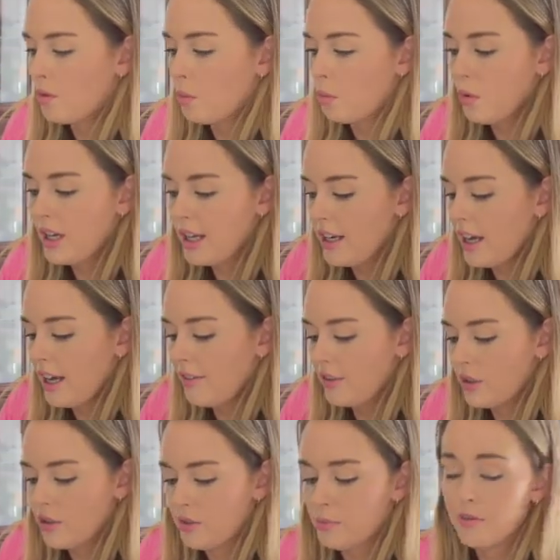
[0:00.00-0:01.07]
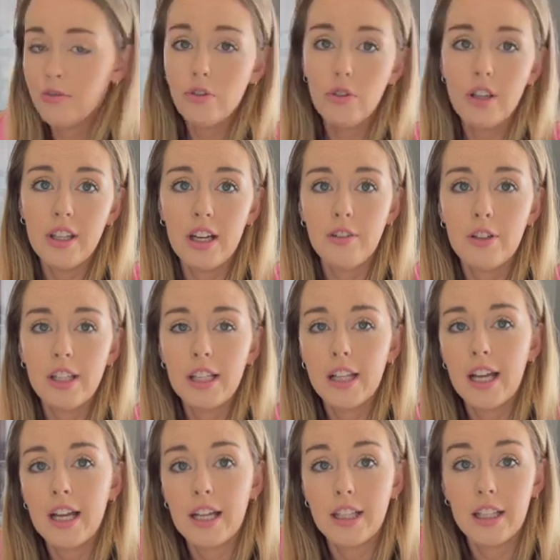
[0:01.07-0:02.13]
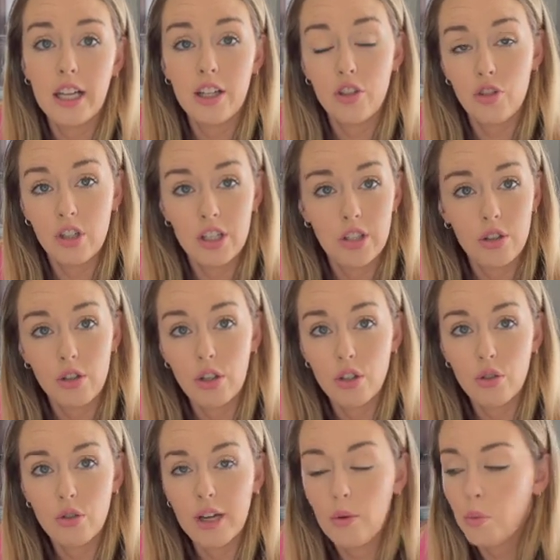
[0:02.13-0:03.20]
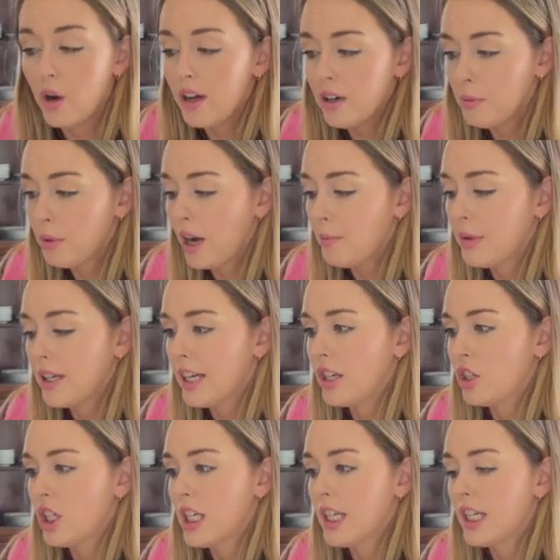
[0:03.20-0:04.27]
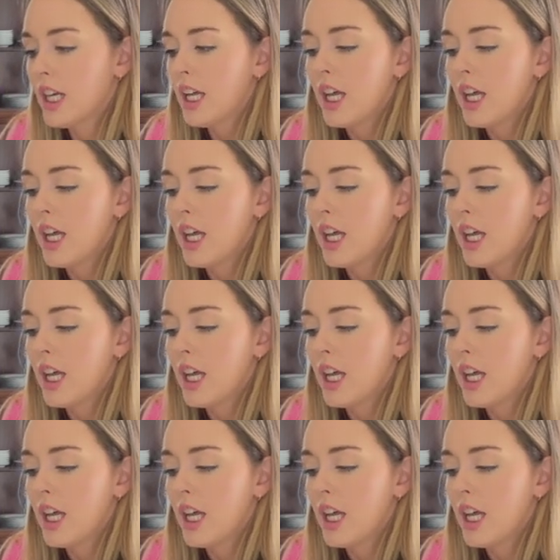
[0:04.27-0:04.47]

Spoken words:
One I've used before that I really like, and that is just a straight water propagation.